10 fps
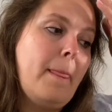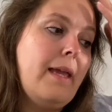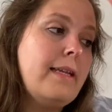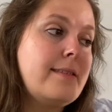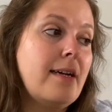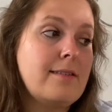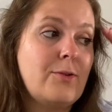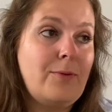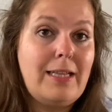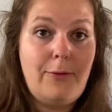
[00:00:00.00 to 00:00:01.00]
it doesn't
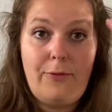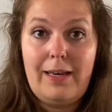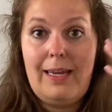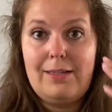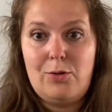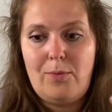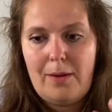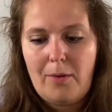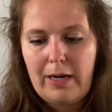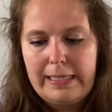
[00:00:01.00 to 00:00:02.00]
really fit into my
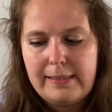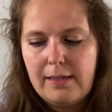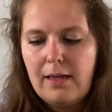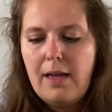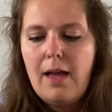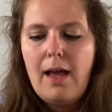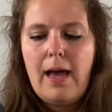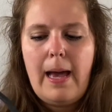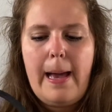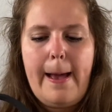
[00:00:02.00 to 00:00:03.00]
mind.
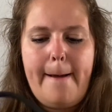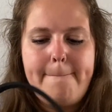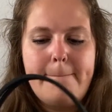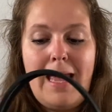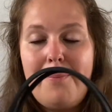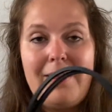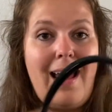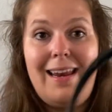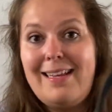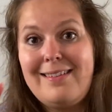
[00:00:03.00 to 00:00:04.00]
Maybe
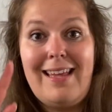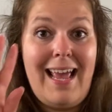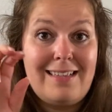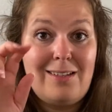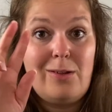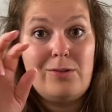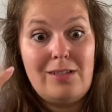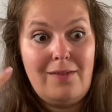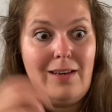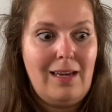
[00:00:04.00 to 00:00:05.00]
that is the
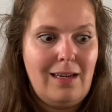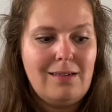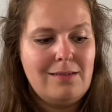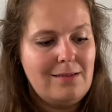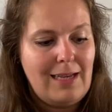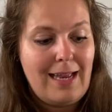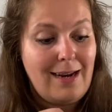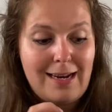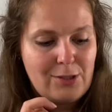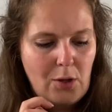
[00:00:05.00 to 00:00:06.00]
exclusivity
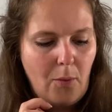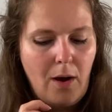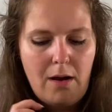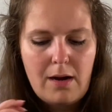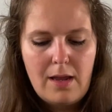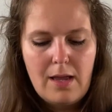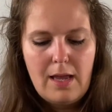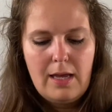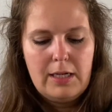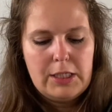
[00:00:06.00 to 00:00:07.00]
and so on.
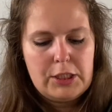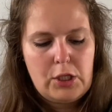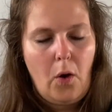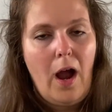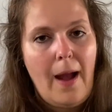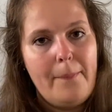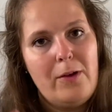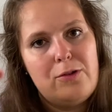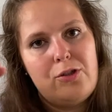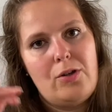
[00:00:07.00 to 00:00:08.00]
So I'm
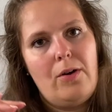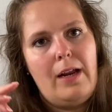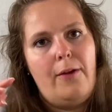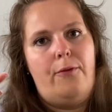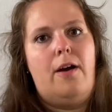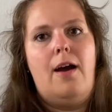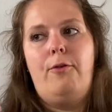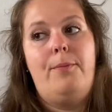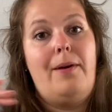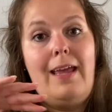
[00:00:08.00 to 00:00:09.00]
not sure if I
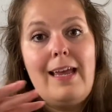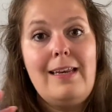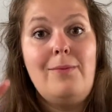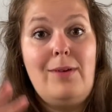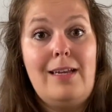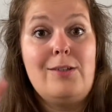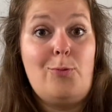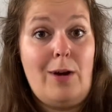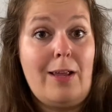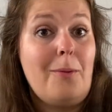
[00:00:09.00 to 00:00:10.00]
would by any means
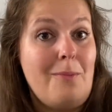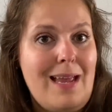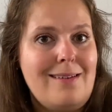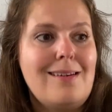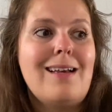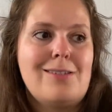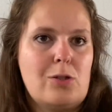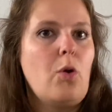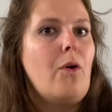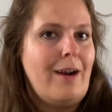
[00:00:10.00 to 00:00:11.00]
recommend a
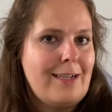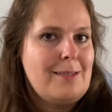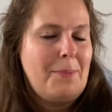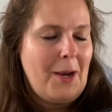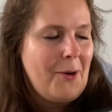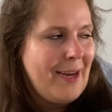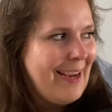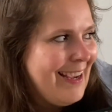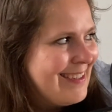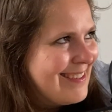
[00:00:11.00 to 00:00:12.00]
store
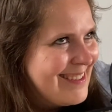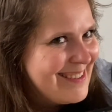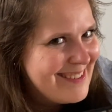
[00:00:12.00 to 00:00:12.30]
experience